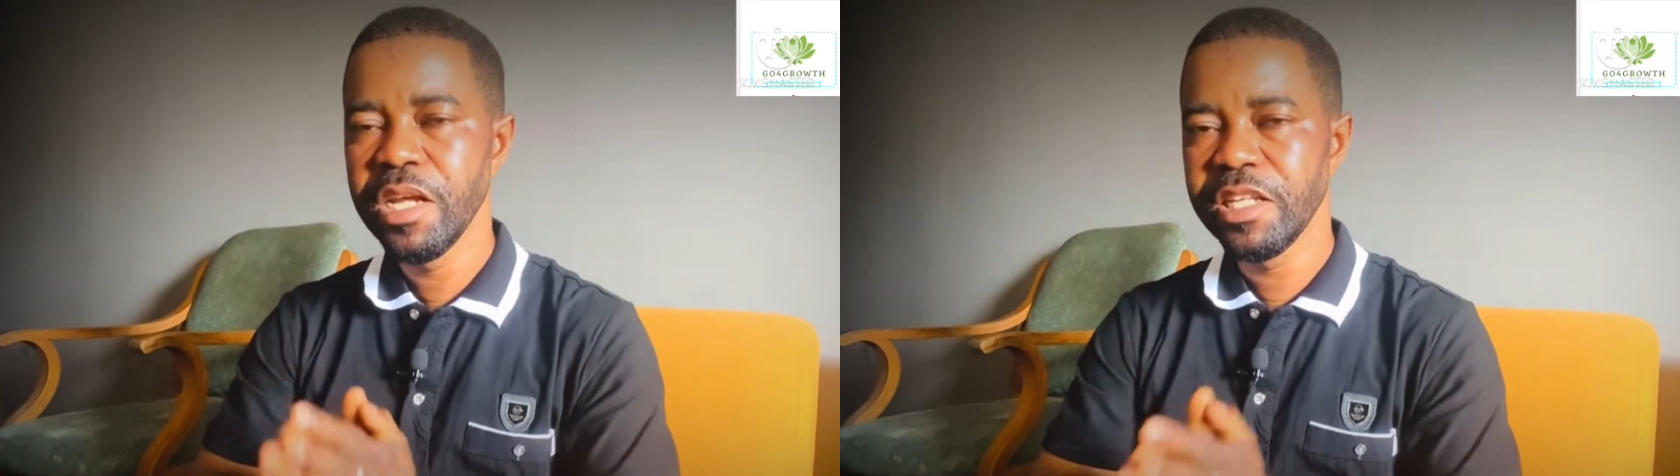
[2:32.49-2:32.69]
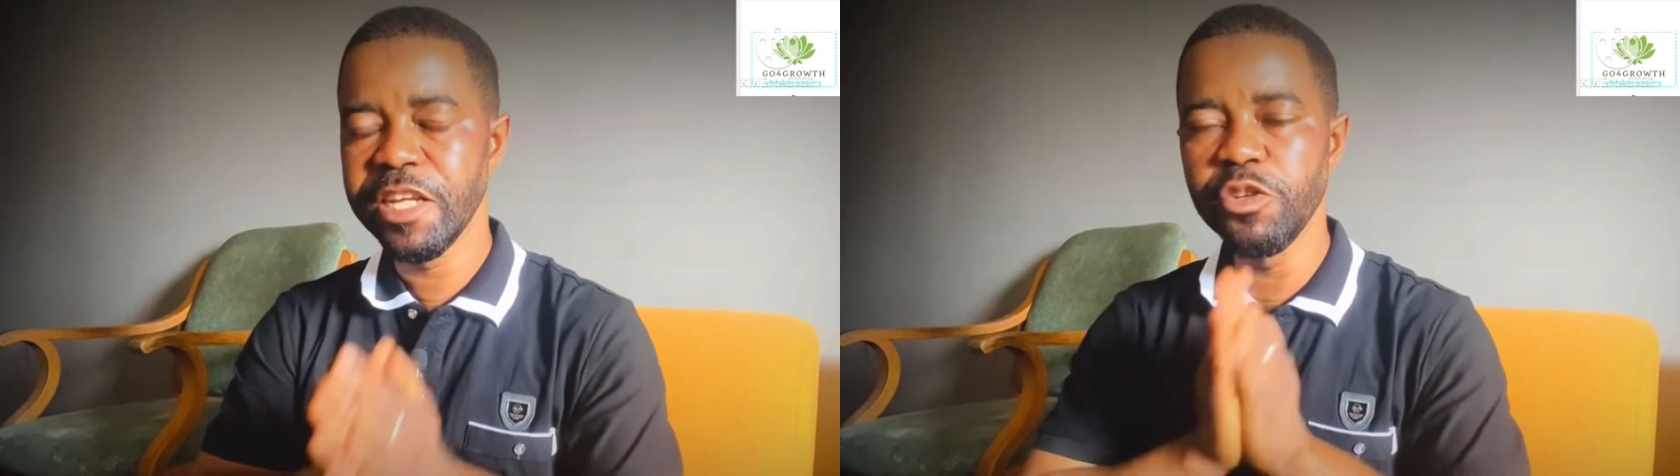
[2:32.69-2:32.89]

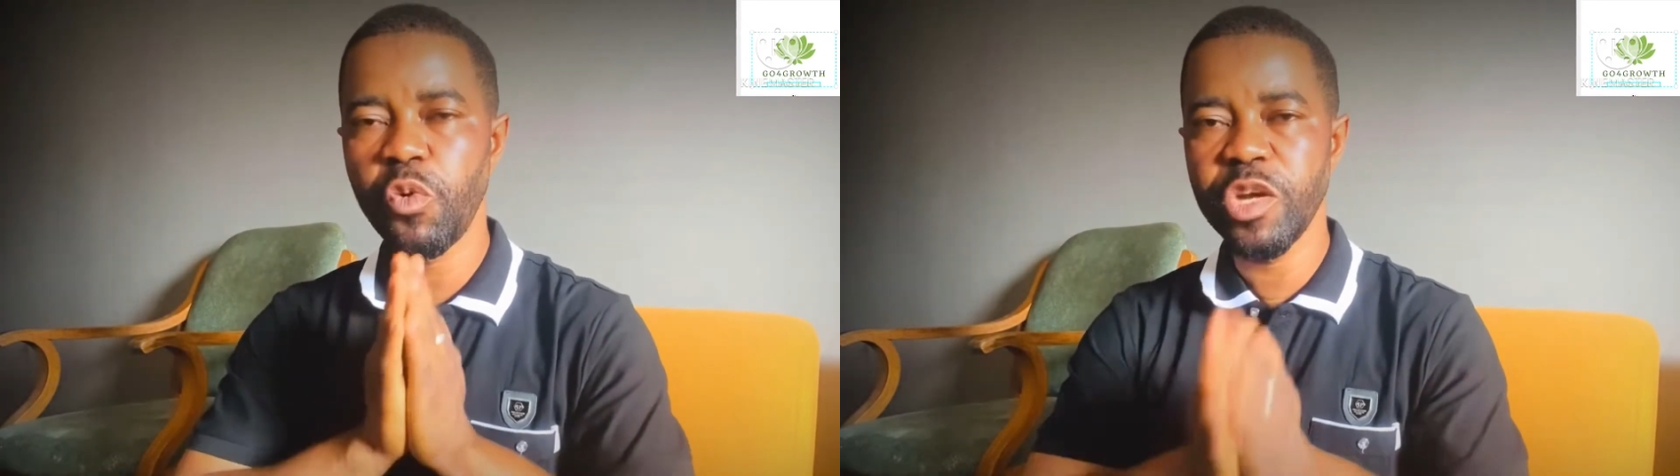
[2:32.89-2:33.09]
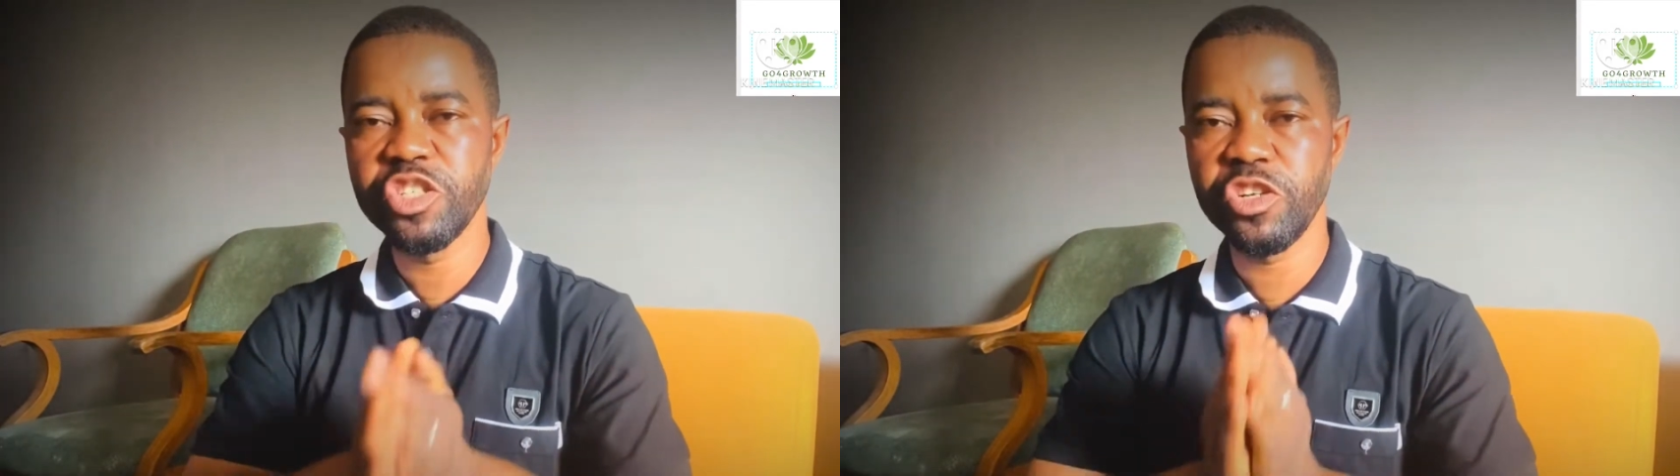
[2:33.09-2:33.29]
then you
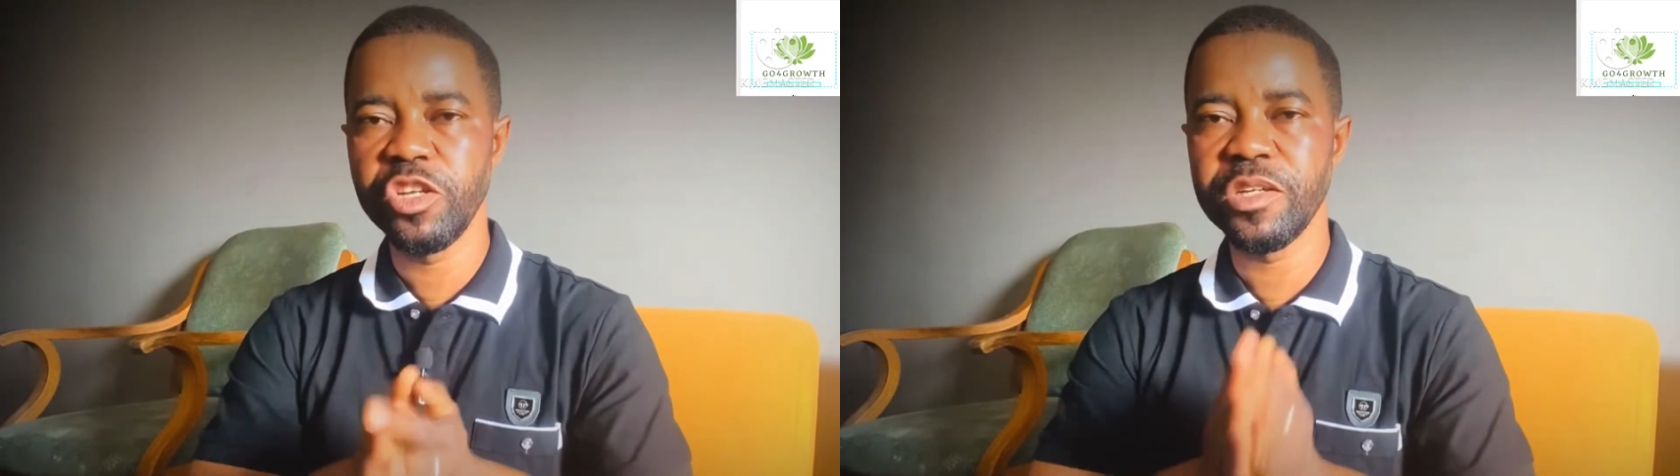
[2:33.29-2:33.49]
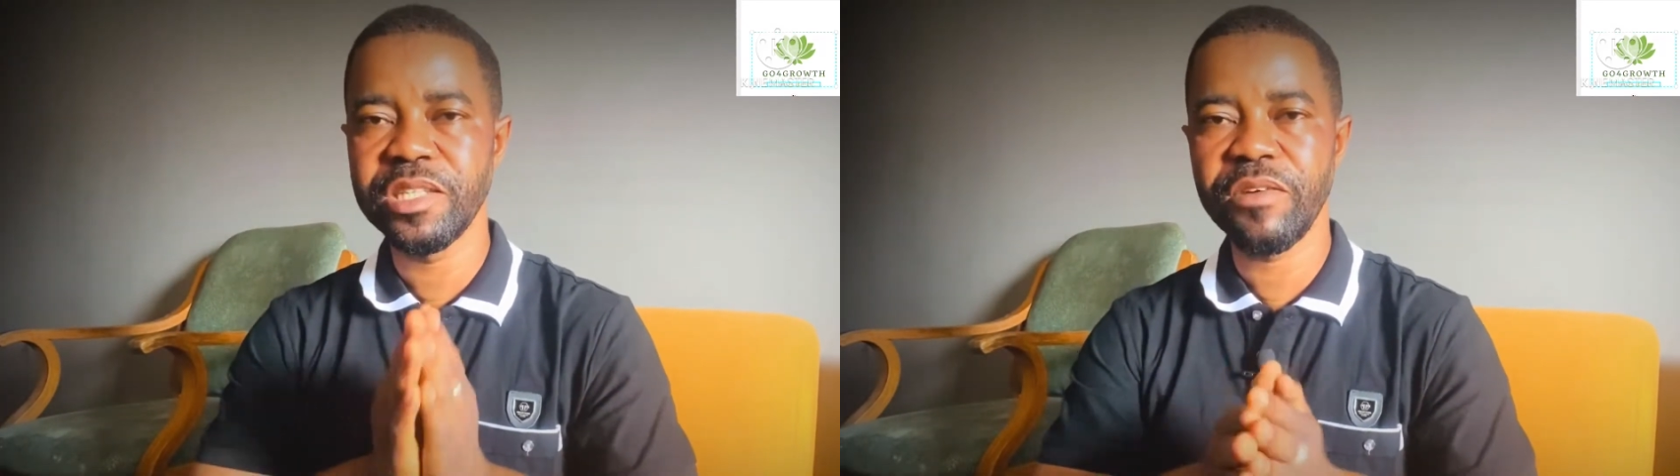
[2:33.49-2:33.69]
question
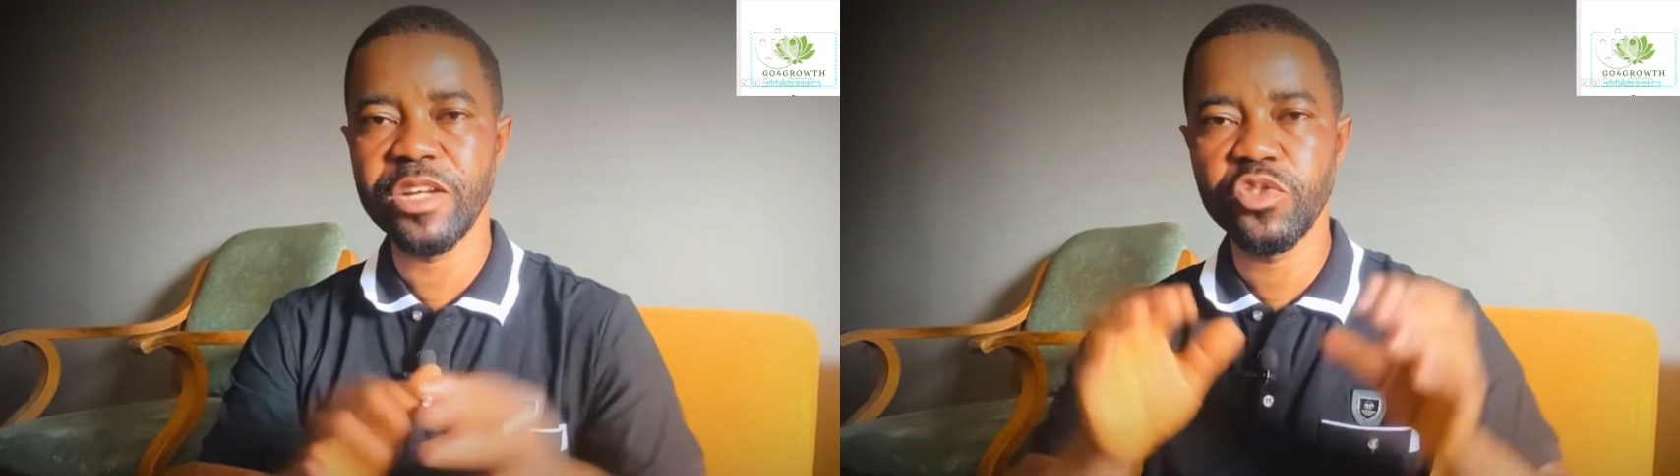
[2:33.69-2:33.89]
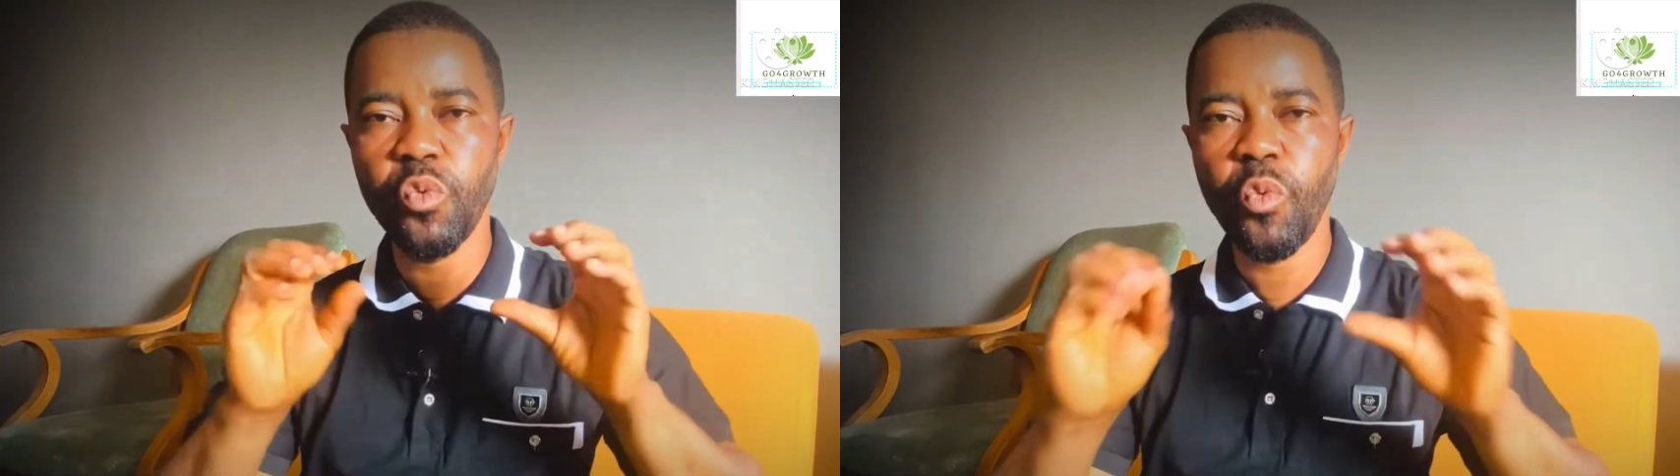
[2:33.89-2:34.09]
yourself as
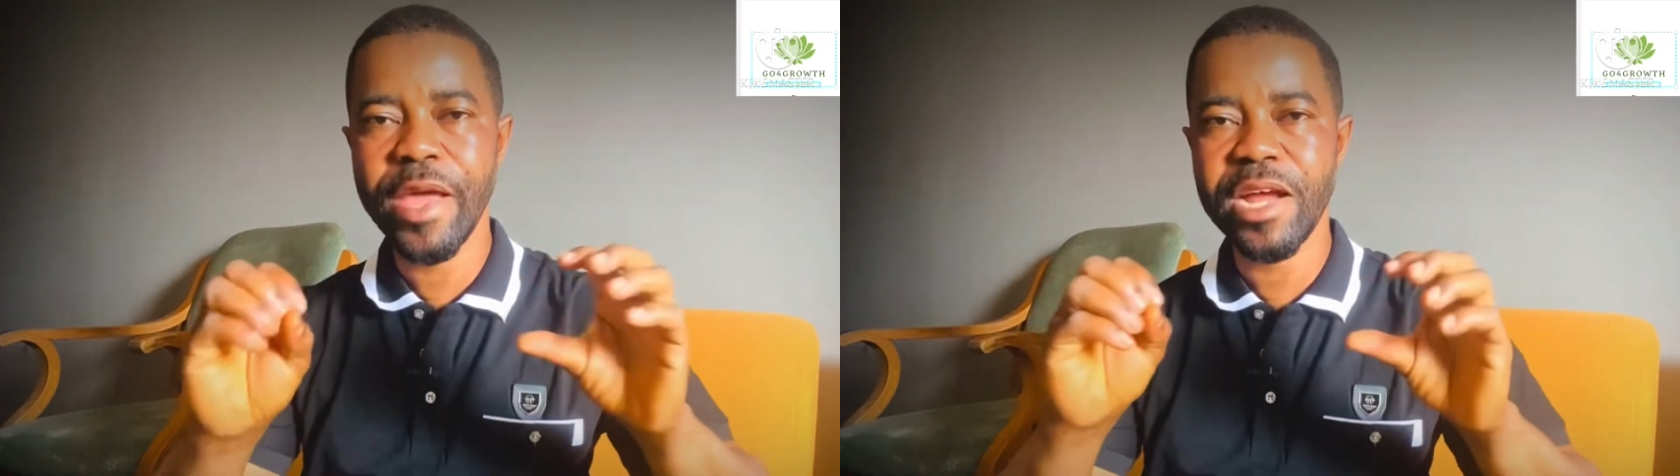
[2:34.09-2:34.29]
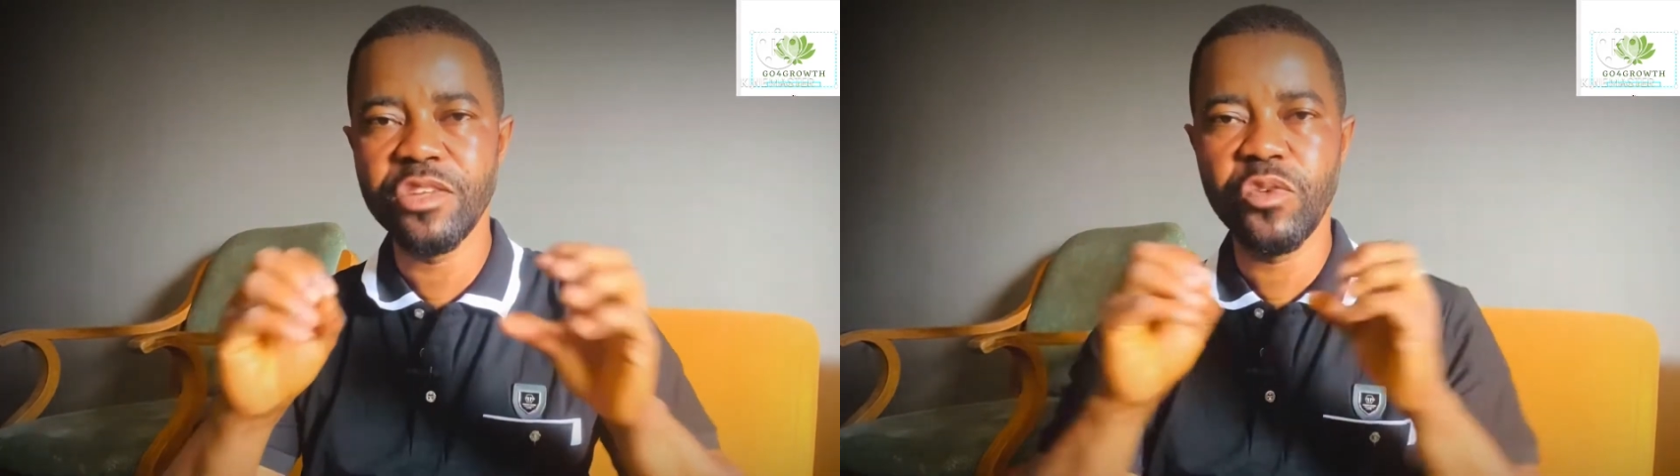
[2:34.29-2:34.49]
to whether you